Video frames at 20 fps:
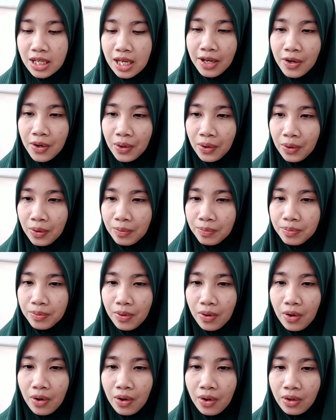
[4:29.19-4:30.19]
I hope
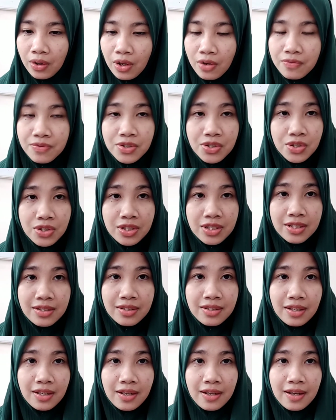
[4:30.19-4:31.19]
all of
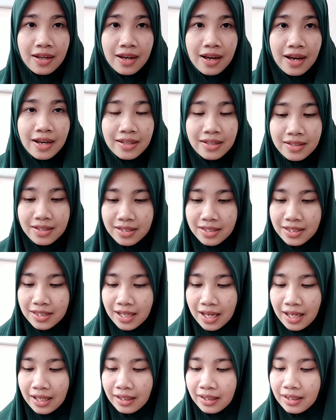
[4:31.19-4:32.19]
students
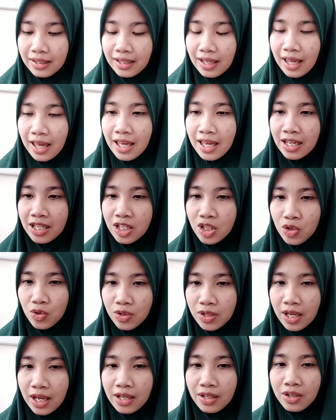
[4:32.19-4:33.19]
understand and you
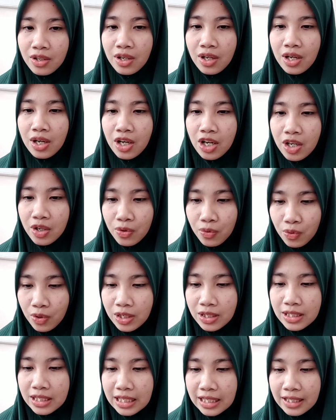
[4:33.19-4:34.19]
can
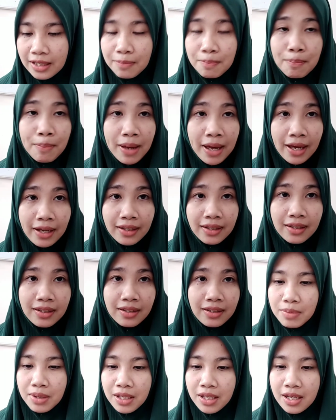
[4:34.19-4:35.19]
read it back,
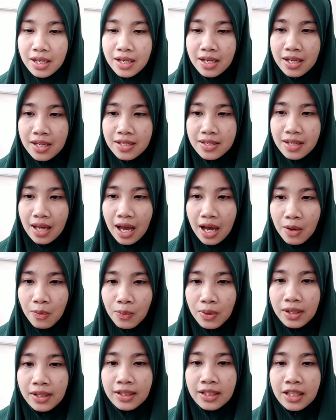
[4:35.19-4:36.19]
because I
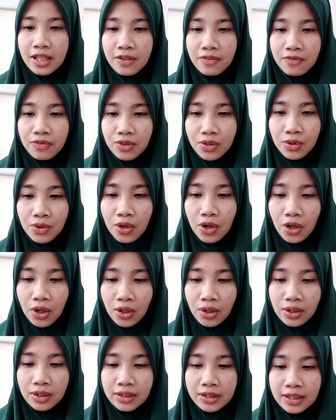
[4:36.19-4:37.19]
will give you
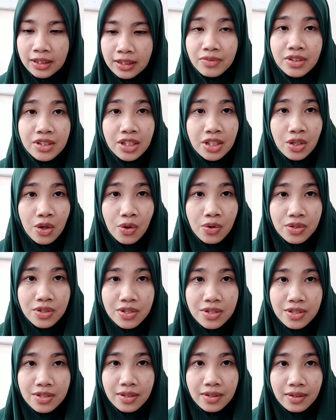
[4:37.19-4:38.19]
all the
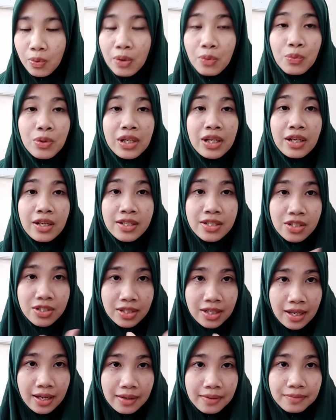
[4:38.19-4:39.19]
notes what we learned
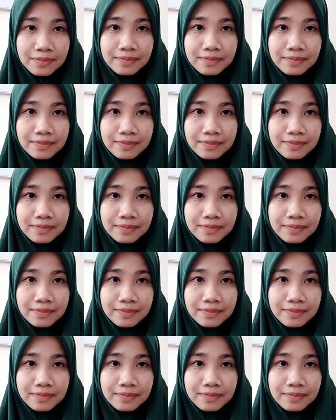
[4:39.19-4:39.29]
today.